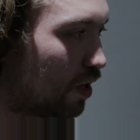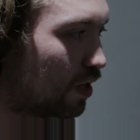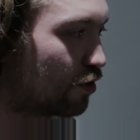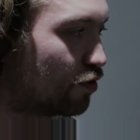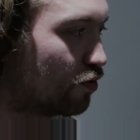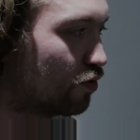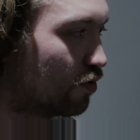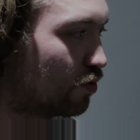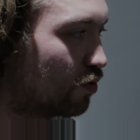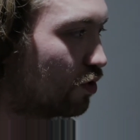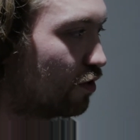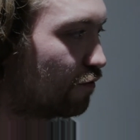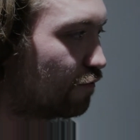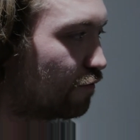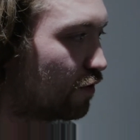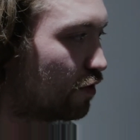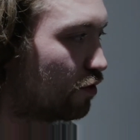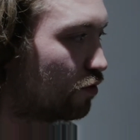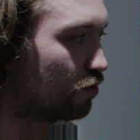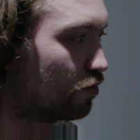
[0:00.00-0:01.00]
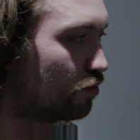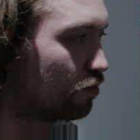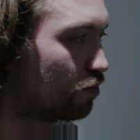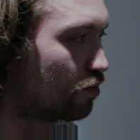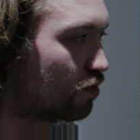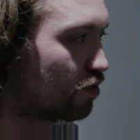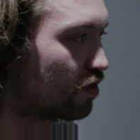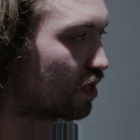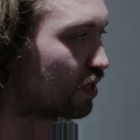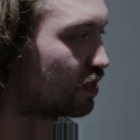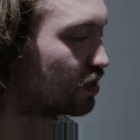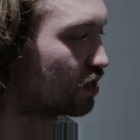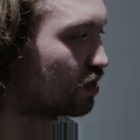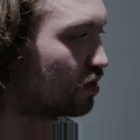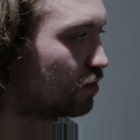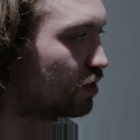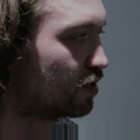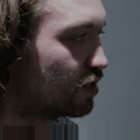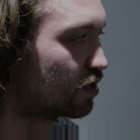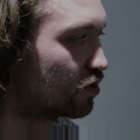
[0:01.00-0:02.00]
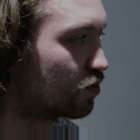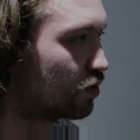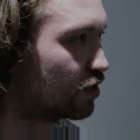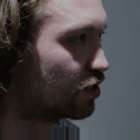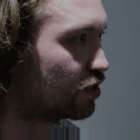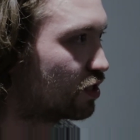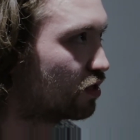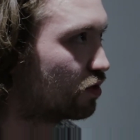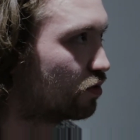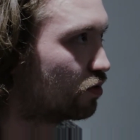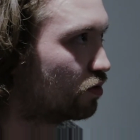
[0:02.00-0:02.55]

thought there were a few things in the music which